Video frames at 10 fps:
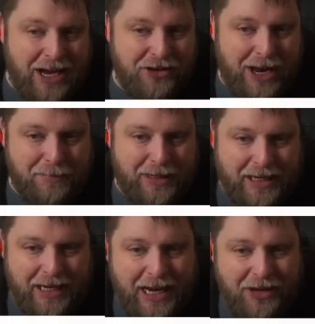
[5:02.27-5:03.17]
your
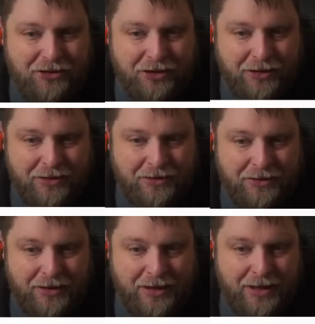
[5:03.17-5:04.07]

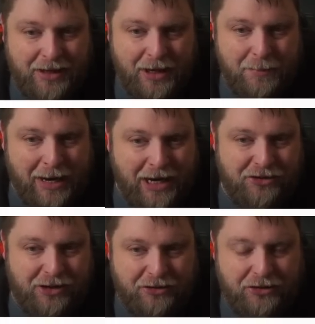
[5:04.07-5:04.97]
applications and manage
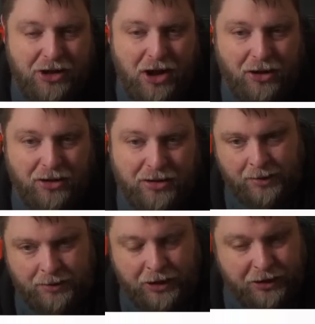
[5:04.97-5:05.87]

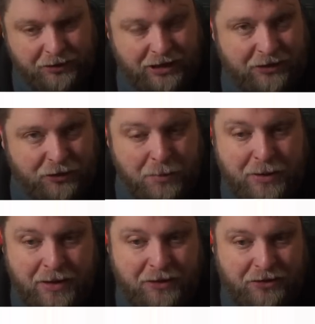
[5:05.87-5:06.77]
installed, you're going to see
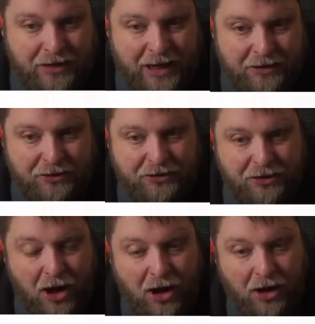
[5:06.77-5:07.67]
something that says
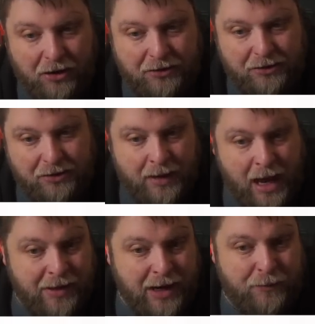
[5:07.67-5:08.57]
sort.
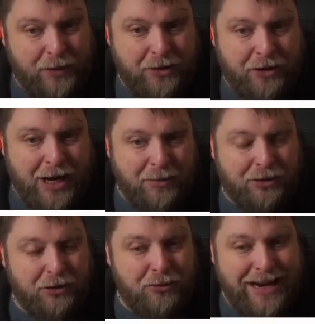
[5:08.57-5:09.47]
And then if we go down
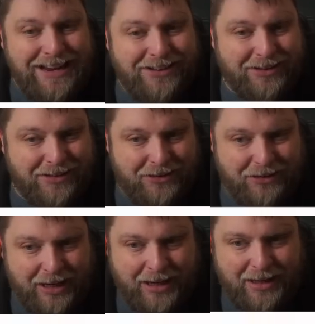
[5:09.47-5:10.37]
to
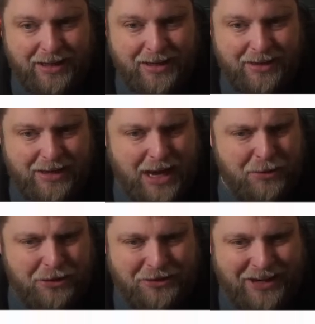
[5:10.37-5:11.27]
recency, is that how
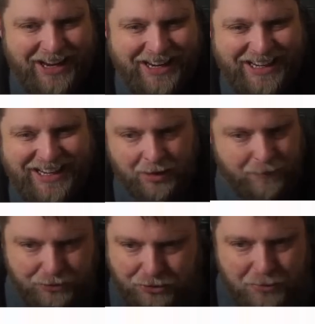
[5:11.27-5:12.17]
you say it?
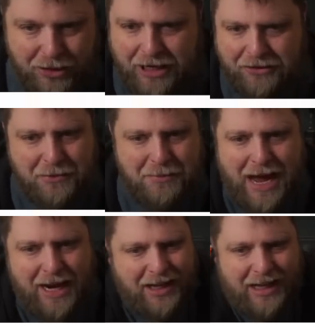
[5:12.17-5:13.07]
For some reason,
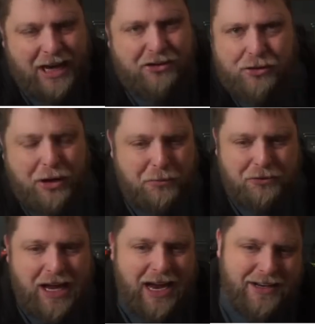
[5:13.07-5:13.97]
mine are like showing
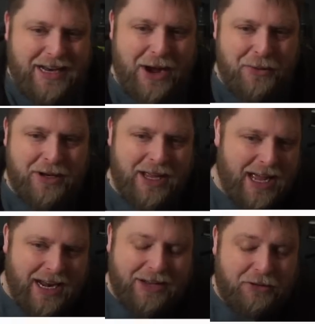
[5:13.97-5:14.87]
upside down.
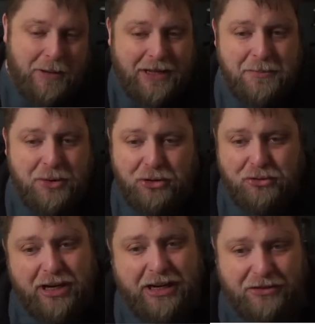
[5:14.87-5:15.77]
I'd expect the most
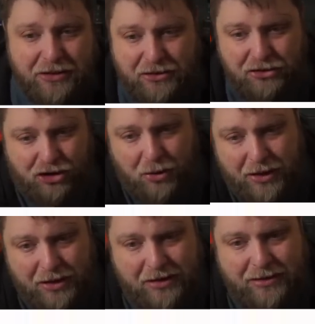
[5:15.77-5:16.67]
recent to show at
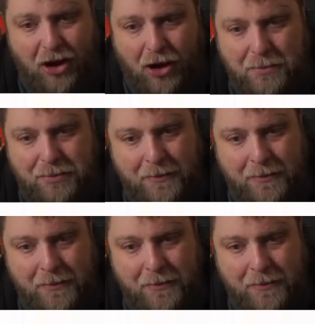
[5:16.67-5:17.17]
the top.